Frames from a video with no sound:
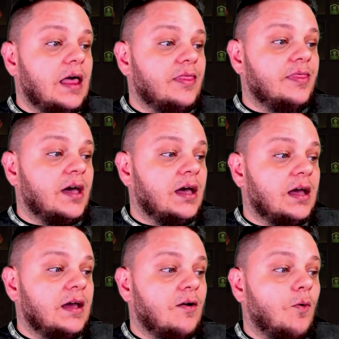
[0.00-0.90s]

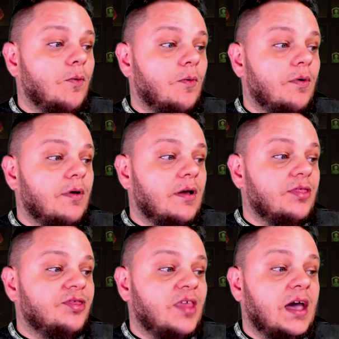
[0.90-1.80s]

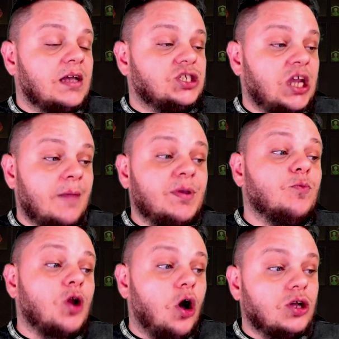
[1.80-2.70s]
the champion
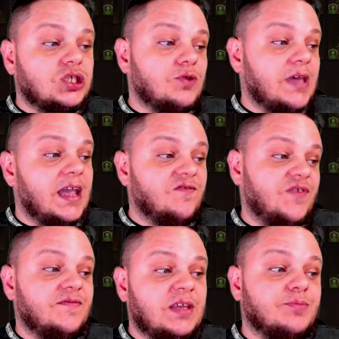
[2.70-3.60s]
would also gain
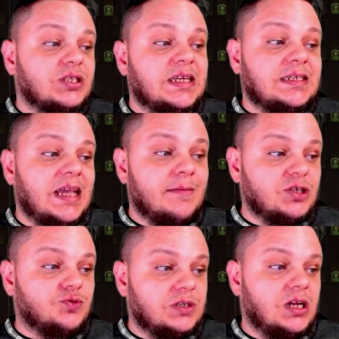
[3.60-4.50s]
15%
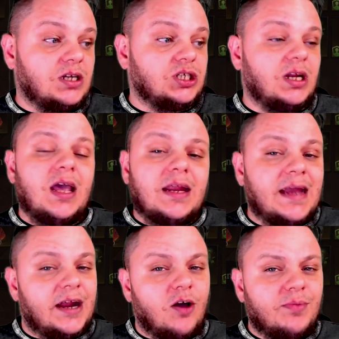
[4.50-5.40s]
damage reduction. Now,
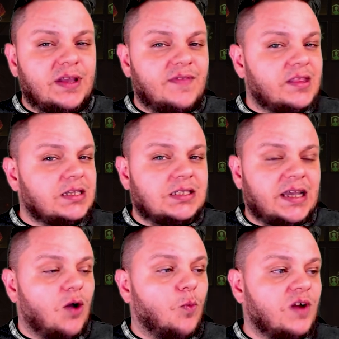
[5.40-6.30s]
I don't believe that this is like
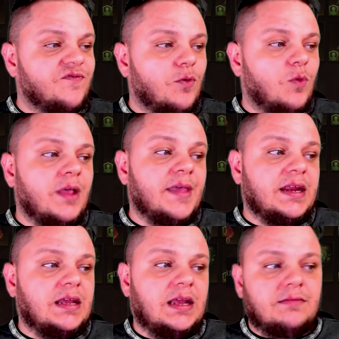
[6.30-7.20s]
a 1-for-1 that
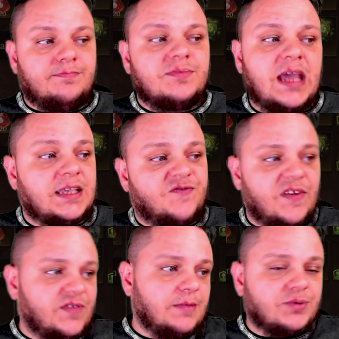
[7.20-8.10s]
it takes
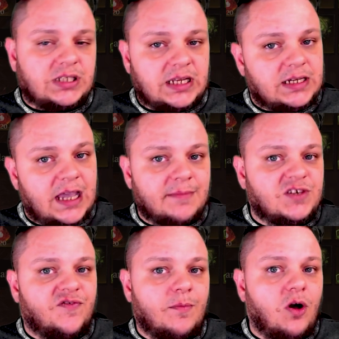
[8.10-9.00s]
15% damage
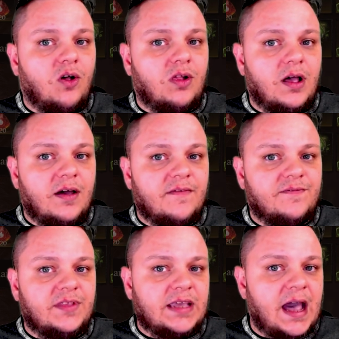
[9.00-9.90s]
from all
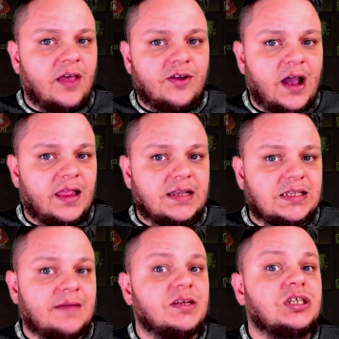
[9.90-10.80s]
of the other allies'
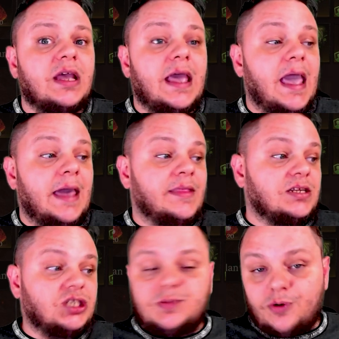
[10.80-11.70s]
damage, and then
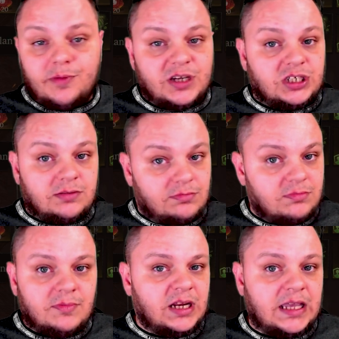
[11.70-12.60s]
just pretty much
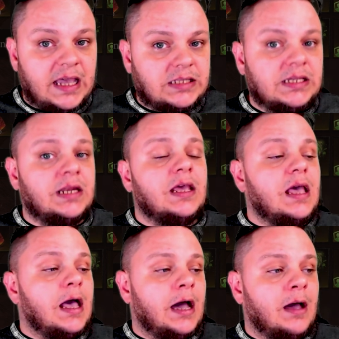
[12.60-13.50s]
negates it.
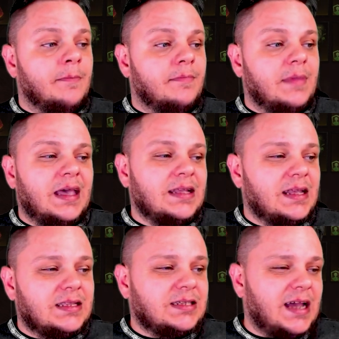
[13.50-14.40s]

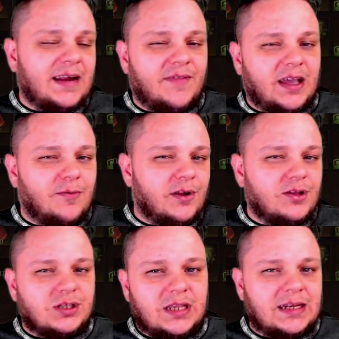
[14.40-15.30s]
It's kind of like one of
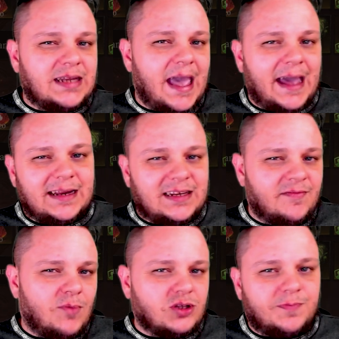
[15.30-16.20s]
those additive,
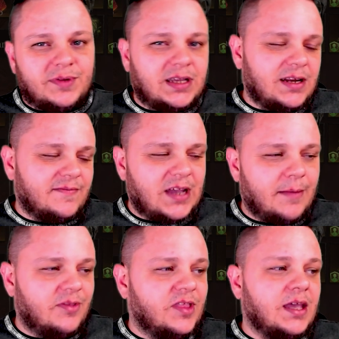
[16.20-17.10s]
multiplicative type
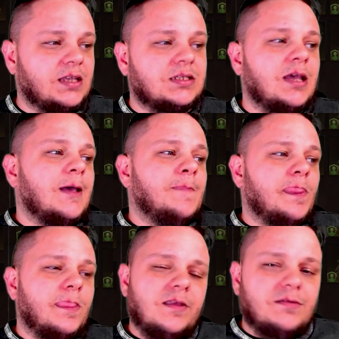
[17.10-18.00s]
of things.
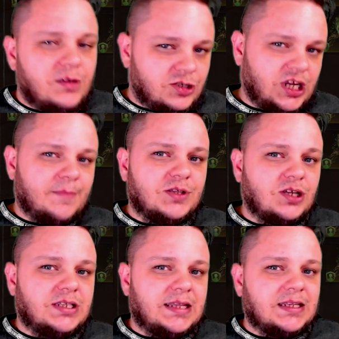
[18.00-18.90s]
Your champion's going
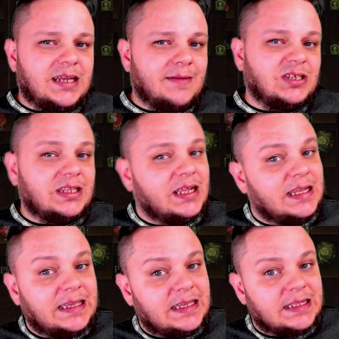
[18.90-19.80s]
to take the damage, and then
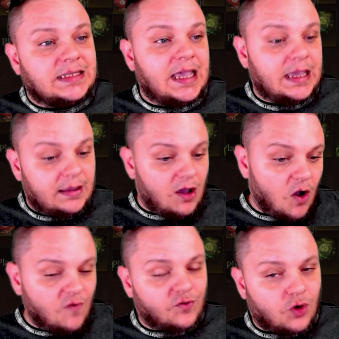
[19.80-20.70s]
he gets a
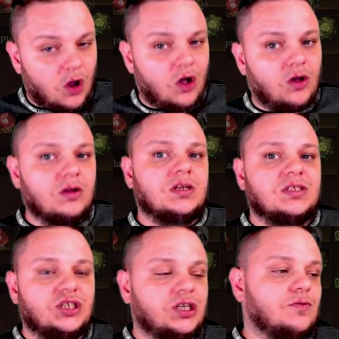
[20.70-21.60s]
overall
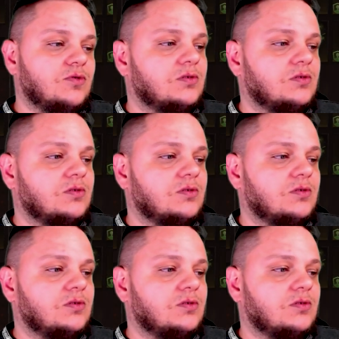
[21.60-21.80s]
general